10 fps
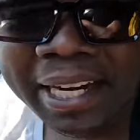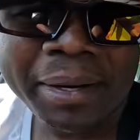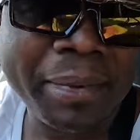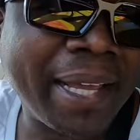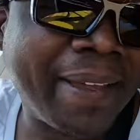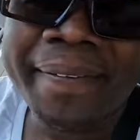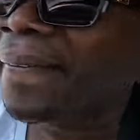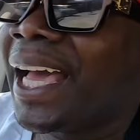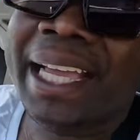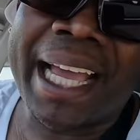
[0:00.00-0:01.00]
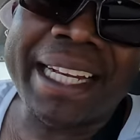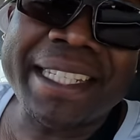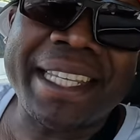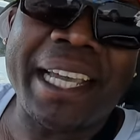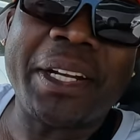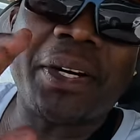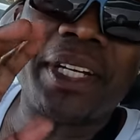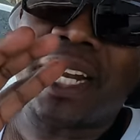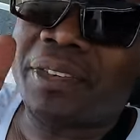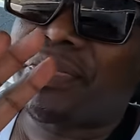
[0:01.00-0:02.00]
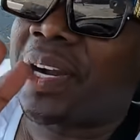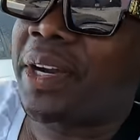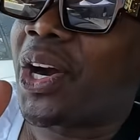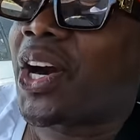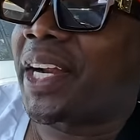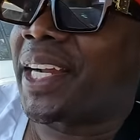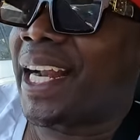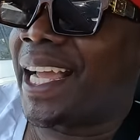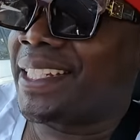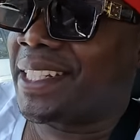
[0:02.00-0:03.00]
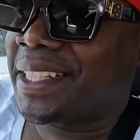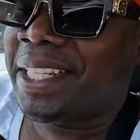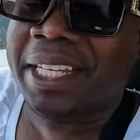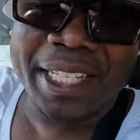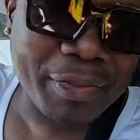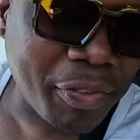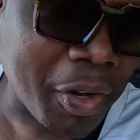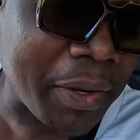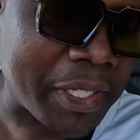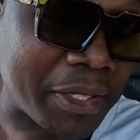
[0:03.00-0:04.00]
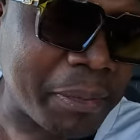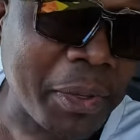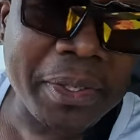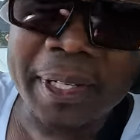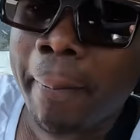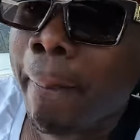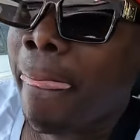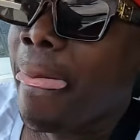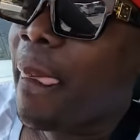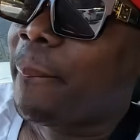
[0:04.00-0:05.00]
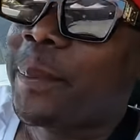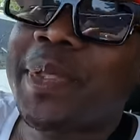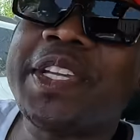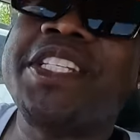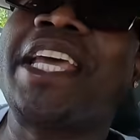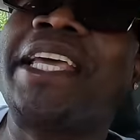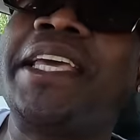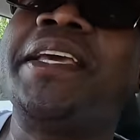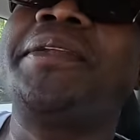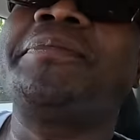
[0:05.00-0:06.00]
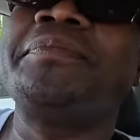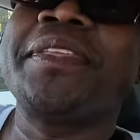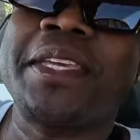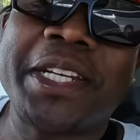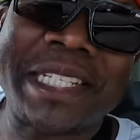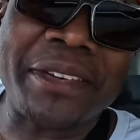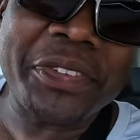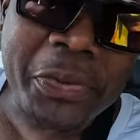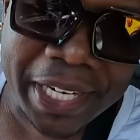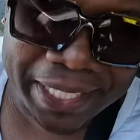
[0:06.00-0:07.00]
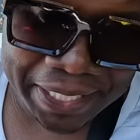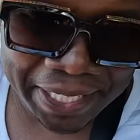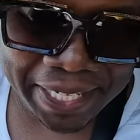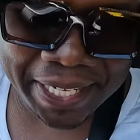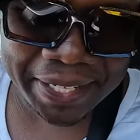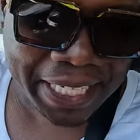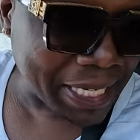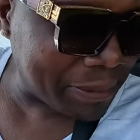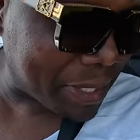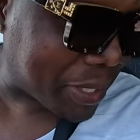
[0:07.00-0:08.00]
there, man. I gotta say though, they're very organized. The thing is flowing smoothly. You check in, you just have to wait till you hear your name